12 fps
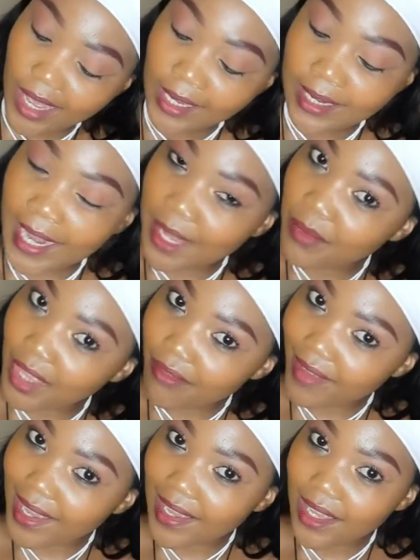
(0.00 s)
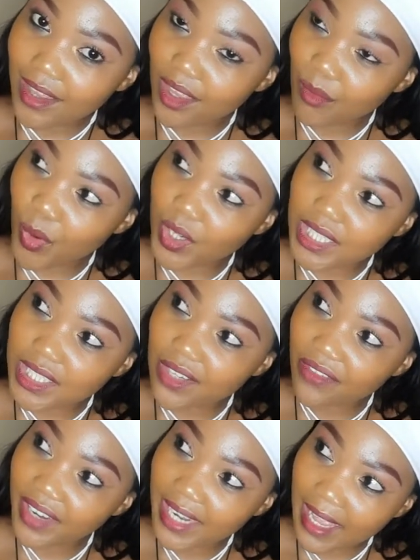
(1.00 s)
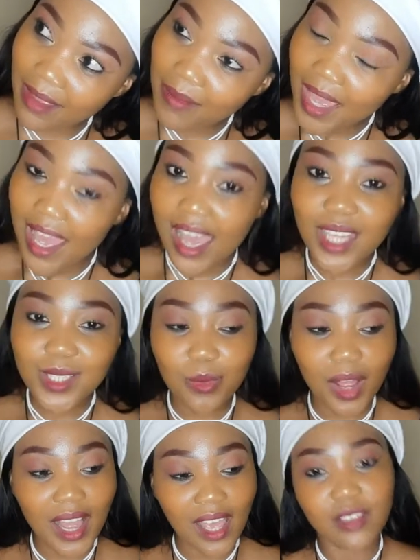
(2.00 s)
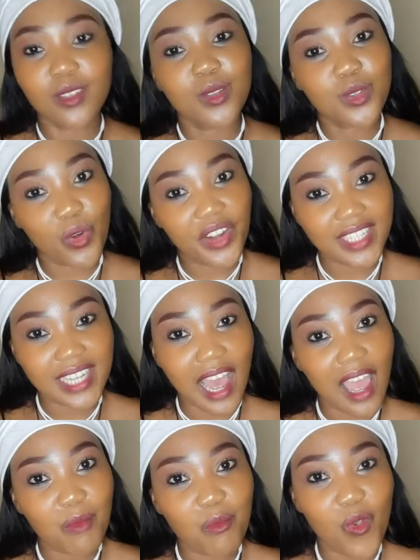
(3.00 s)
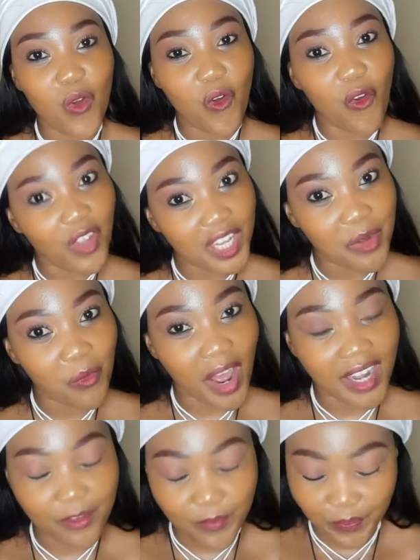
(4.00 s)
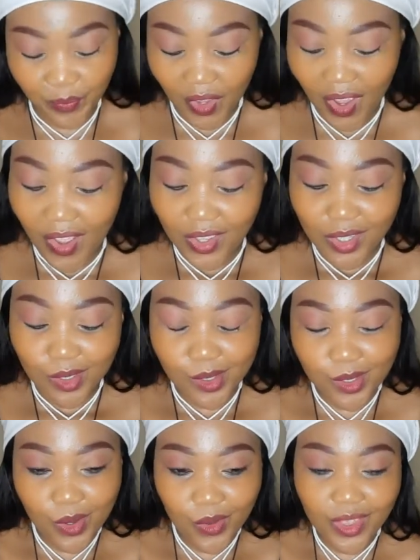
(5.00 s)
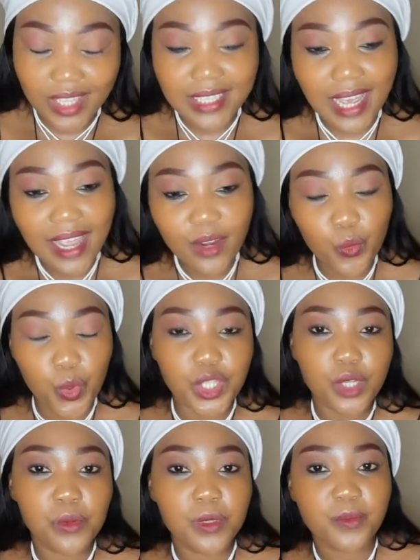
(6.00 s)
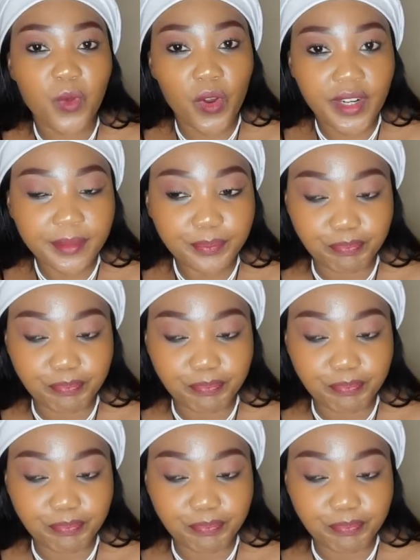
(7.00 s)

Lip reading: name giving, the importance of a name, as well as a story time all in one. So the day in which I was born,